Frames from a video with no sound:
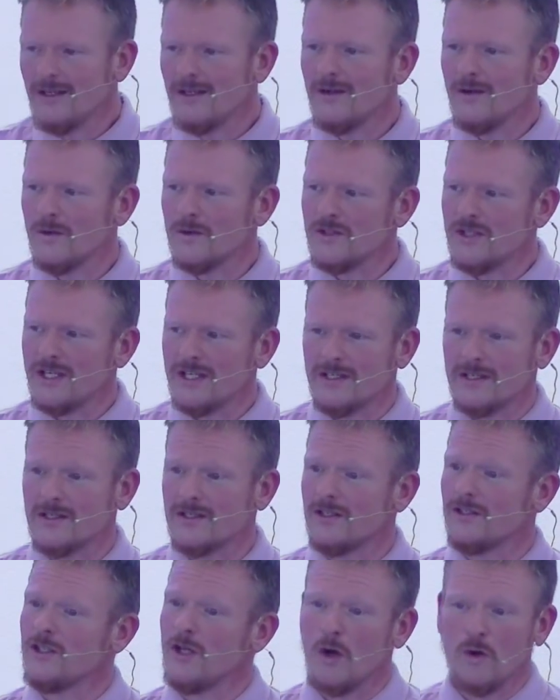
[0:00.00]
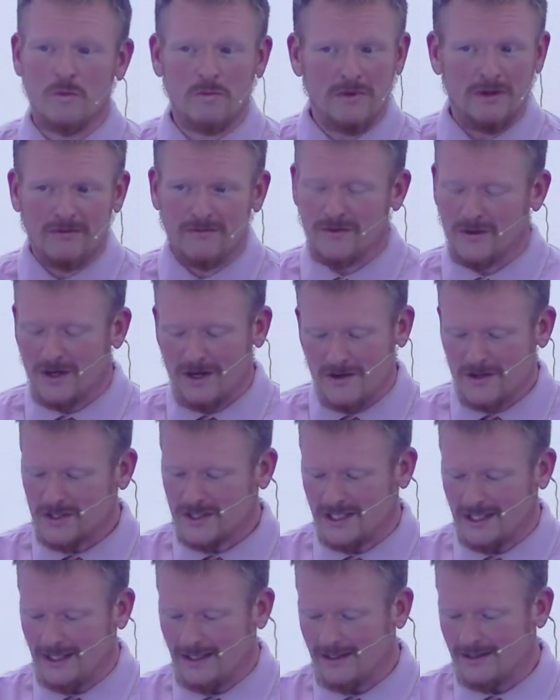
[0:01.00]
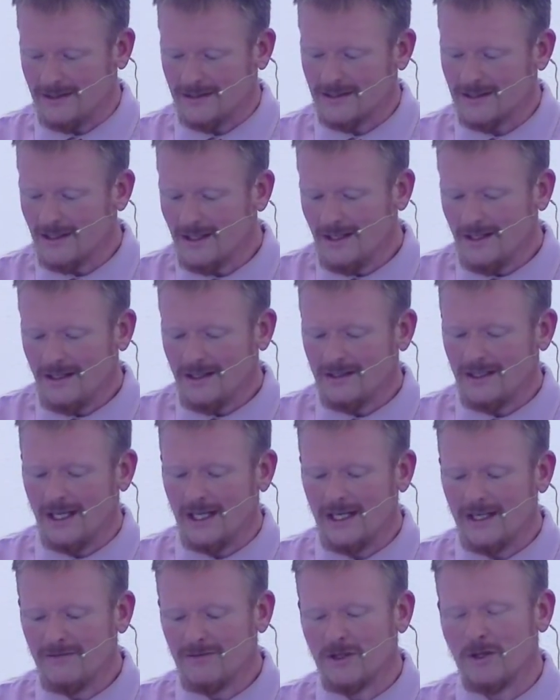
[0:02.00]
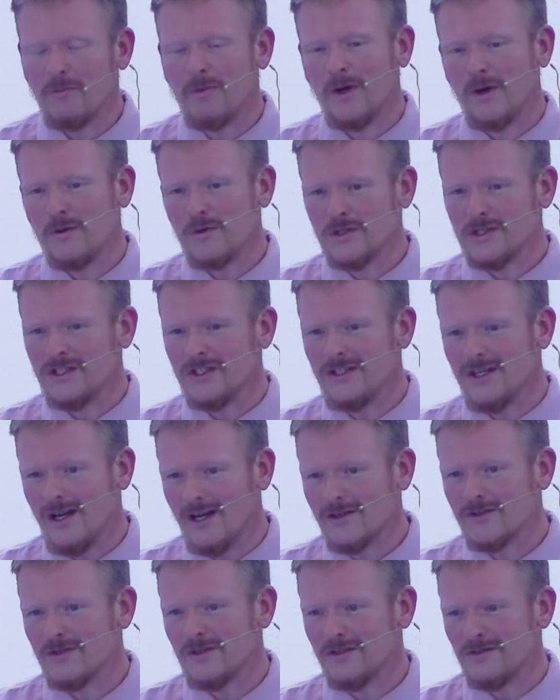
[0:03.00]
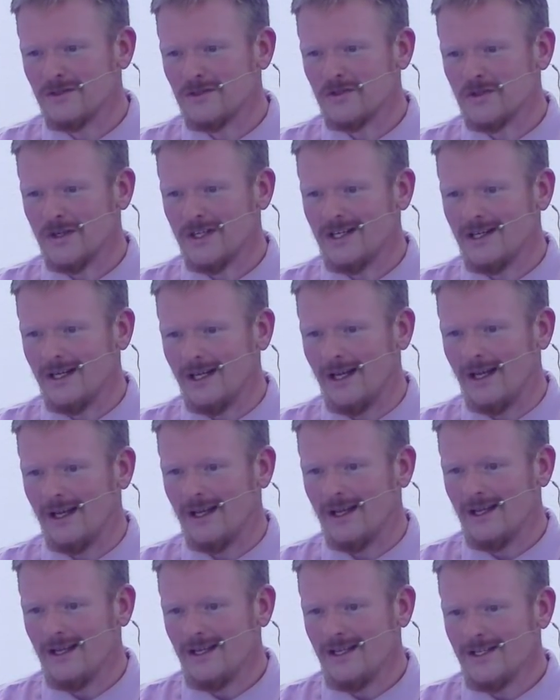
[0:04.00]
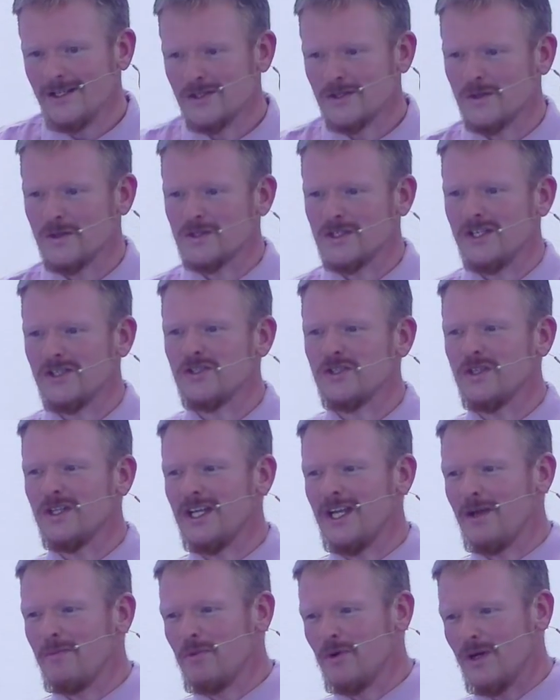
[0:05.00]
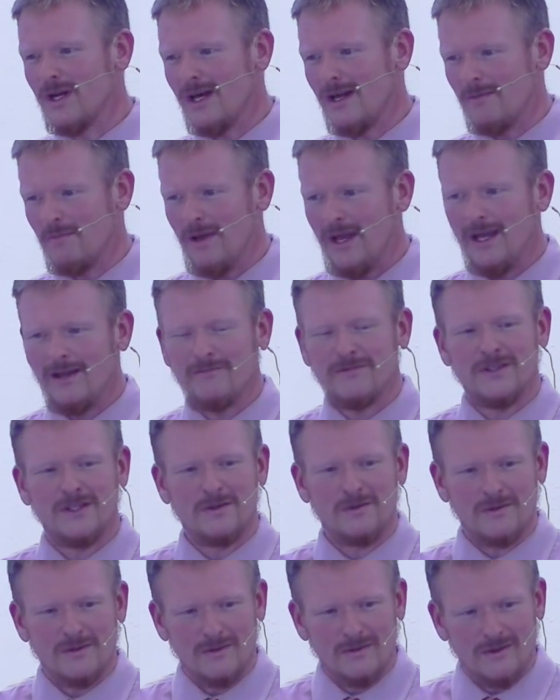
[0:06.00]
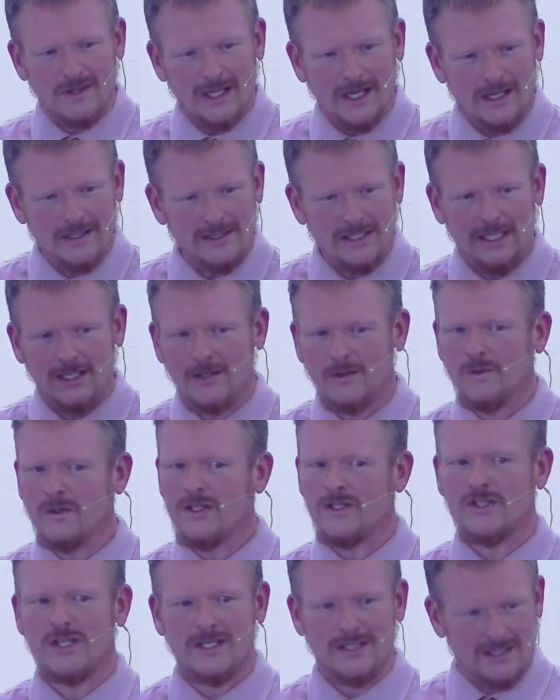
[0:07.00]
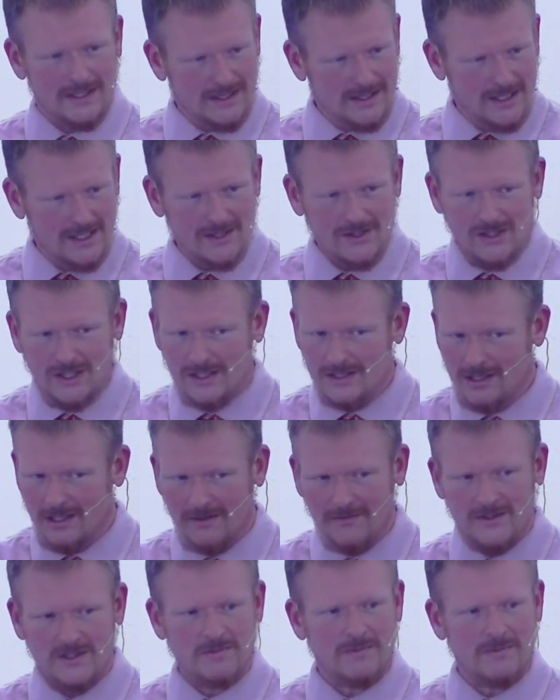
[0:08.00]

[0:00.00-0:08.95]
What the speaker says: or Jesus' atonement for our sins, and had even opposed the doctrine of the Trinity. So essentially, he put out a pamphlet that contained only Jesus' teachings, none of his